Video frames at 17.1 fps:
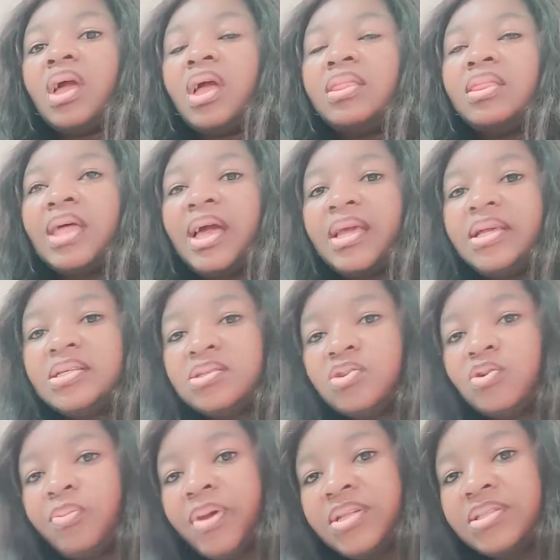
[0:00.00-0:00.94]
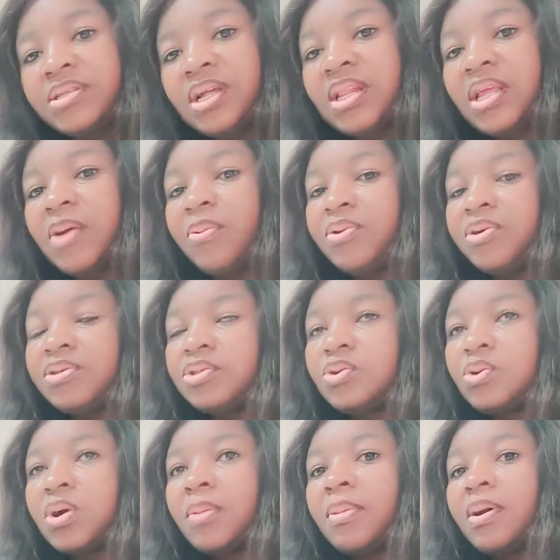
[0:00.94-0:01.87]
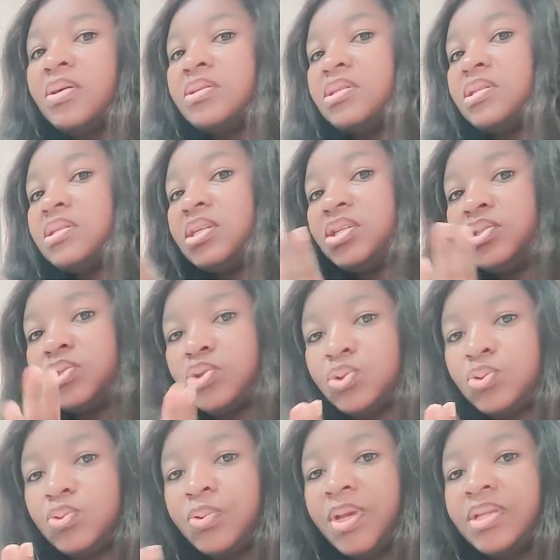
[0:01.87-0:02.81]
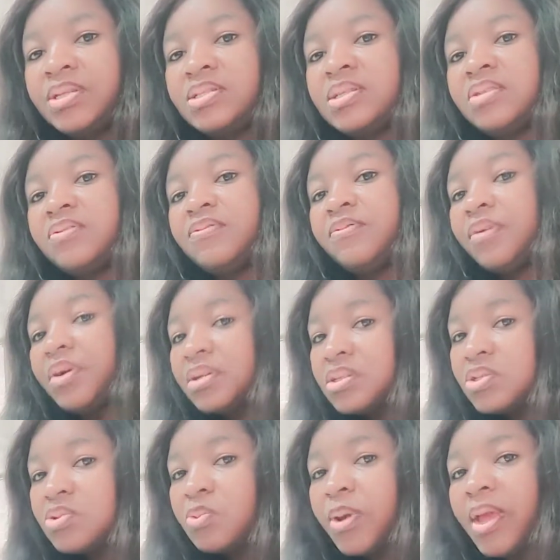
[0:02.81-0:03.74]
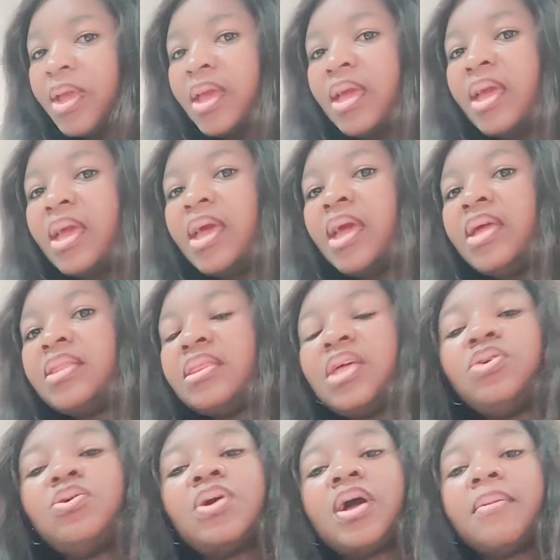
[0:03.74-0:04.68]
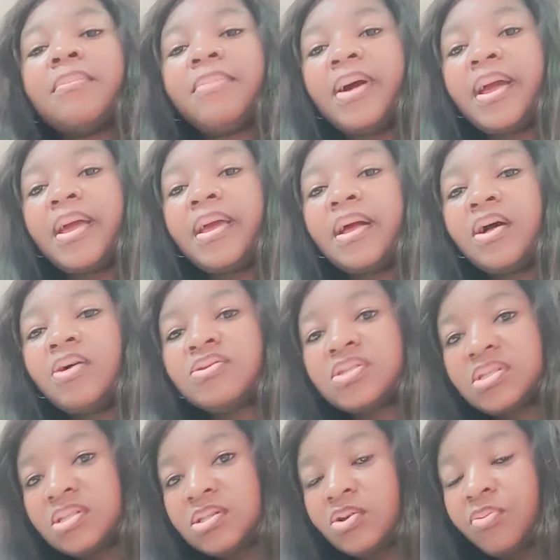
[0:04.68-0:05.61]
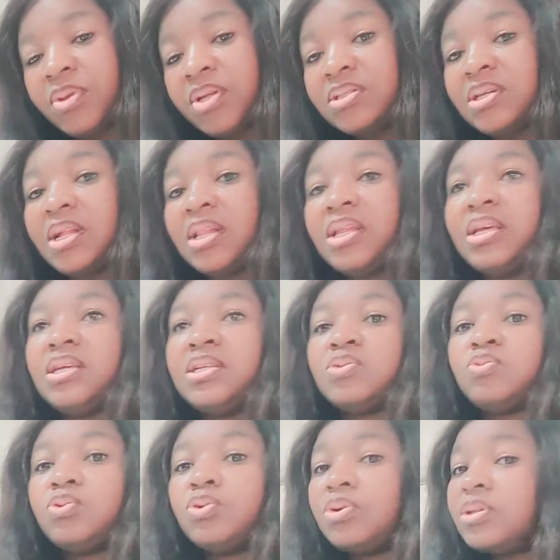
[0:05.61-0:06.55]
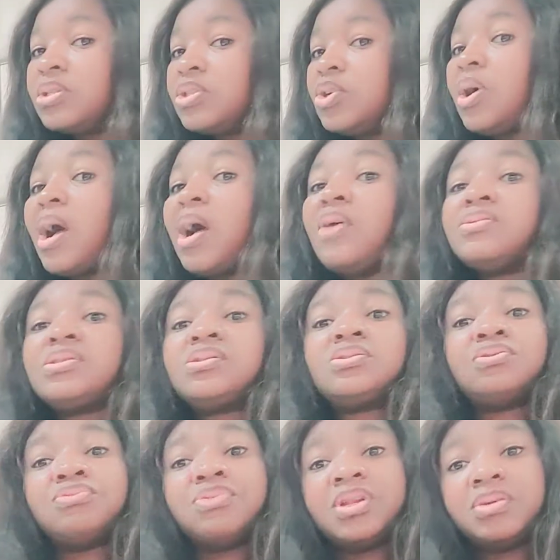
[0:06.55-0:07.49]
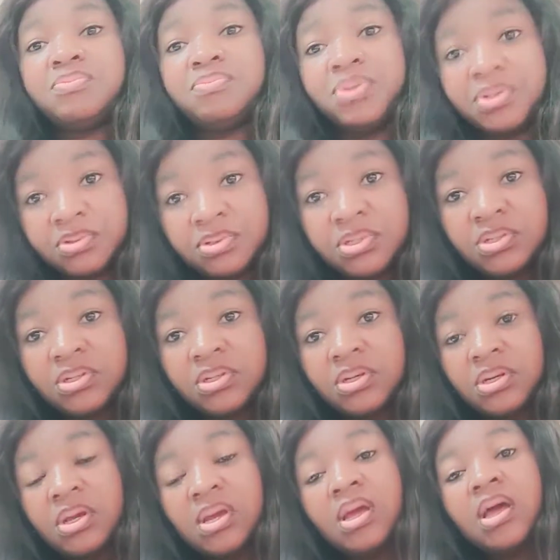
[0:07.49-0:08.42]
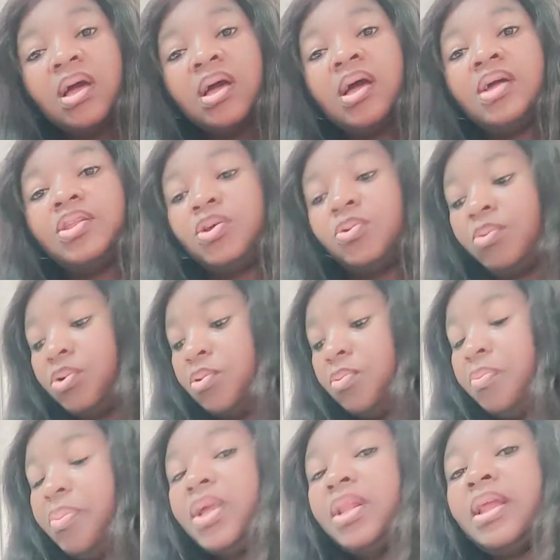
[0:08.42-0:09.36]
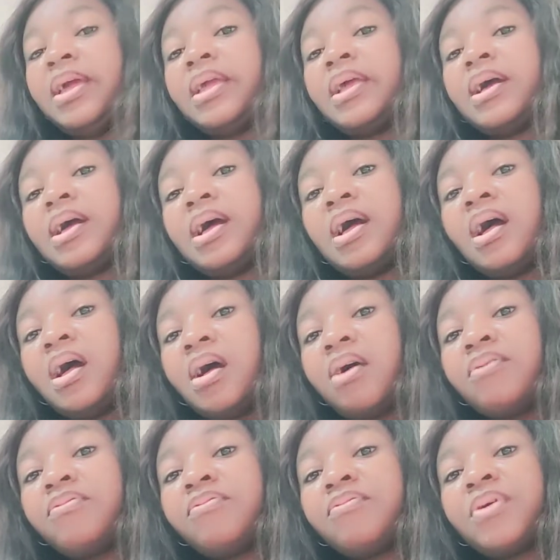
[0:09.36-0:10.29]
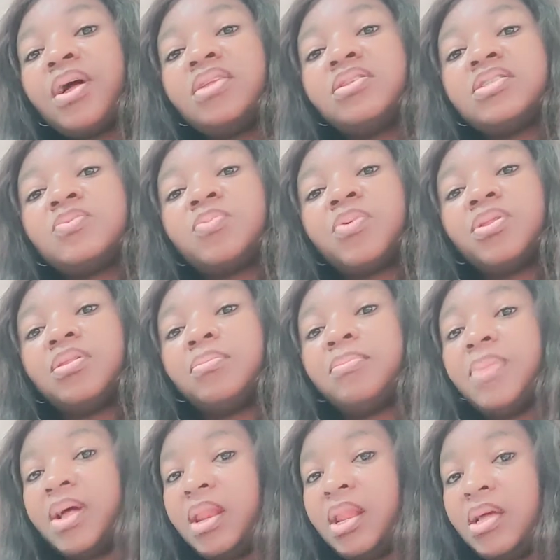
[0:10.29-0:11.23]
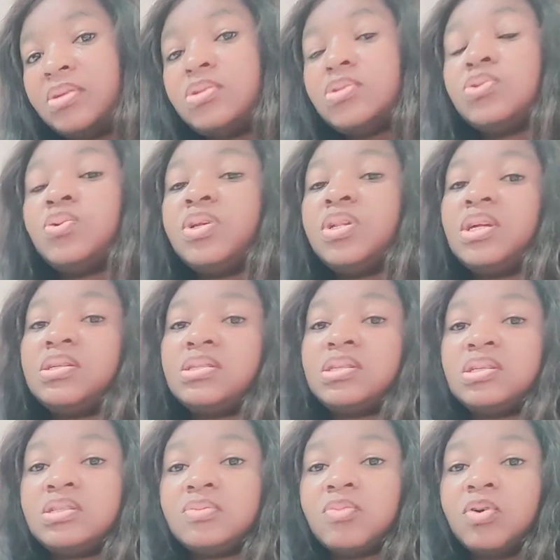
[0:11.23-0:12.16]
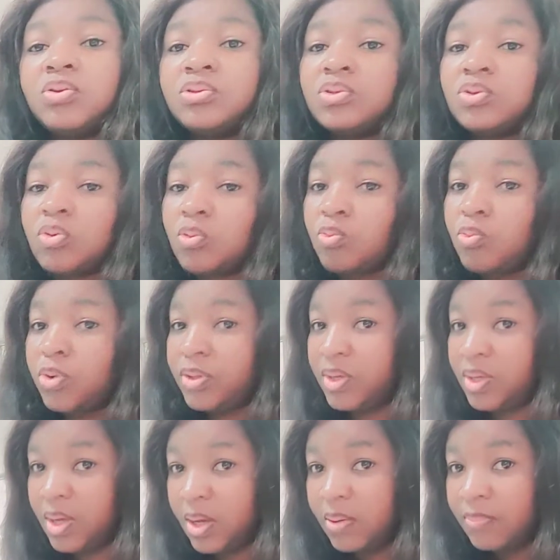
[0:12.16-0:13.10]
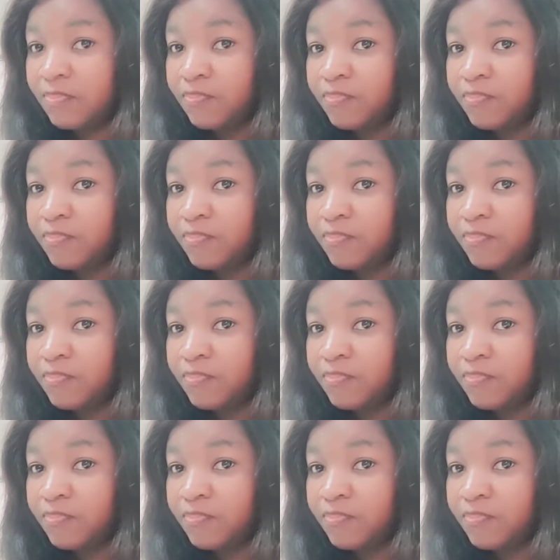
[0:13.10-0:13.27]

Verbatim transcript: That installmentally, I want to talk about it in two ways. The first way that you can buy a house installmentally is, one, your house is already built and you want to pay like half and spread the balance to either six months or one year.